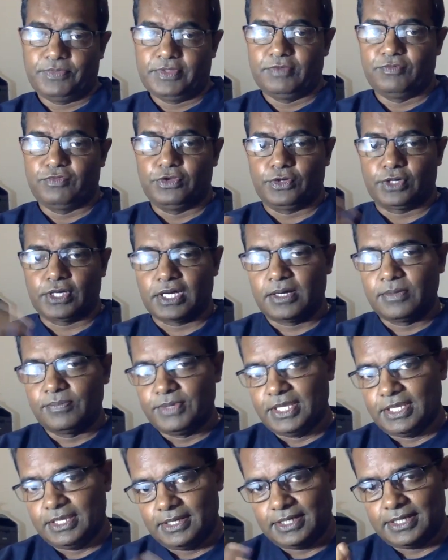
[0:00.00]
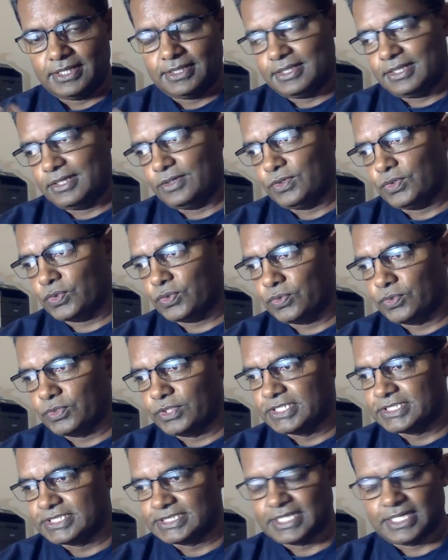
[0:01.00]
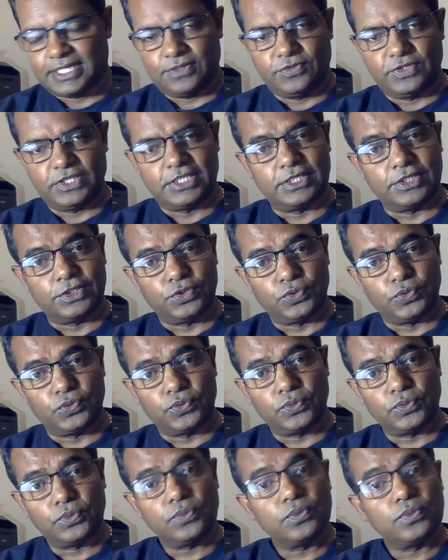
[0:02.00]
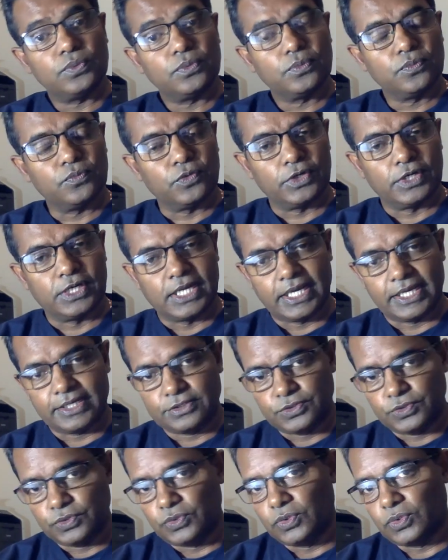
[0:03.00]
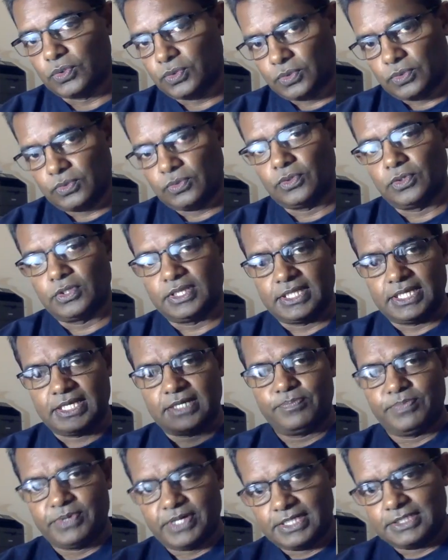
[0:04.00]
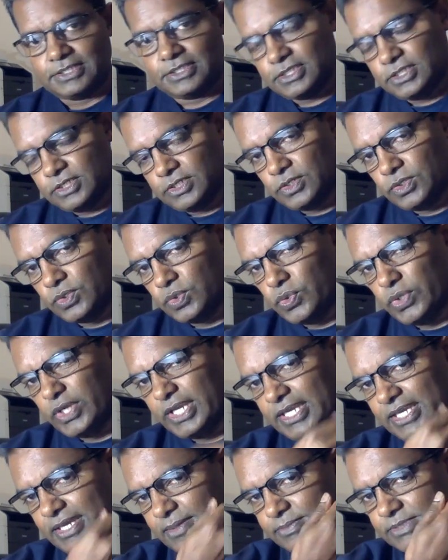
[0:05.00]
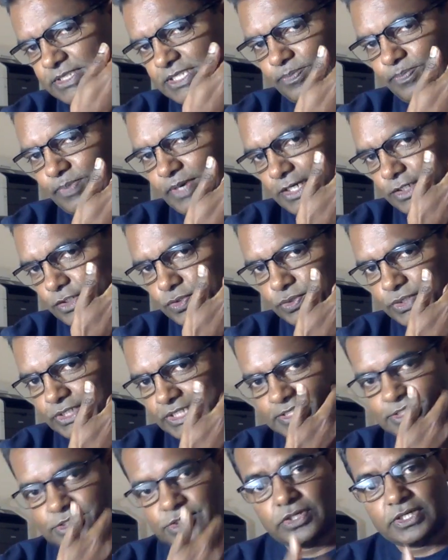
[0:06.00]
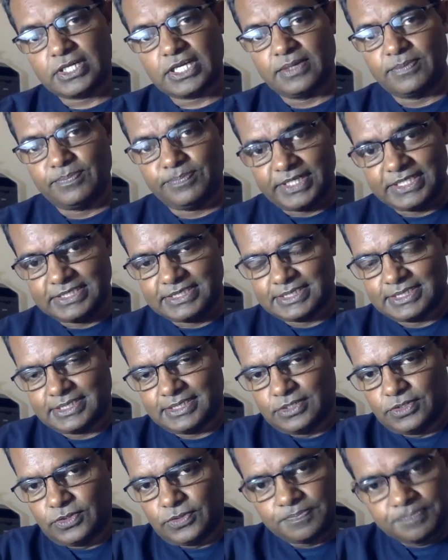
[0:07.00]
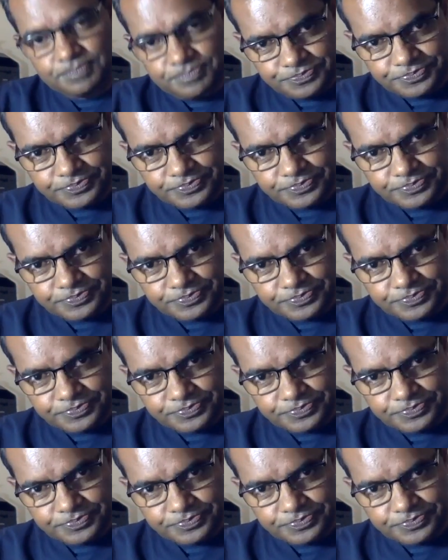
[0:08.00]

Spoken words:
if you come here and then you could decide whether you would like to go on that path doing AMC Part 2. It's not compulsory though.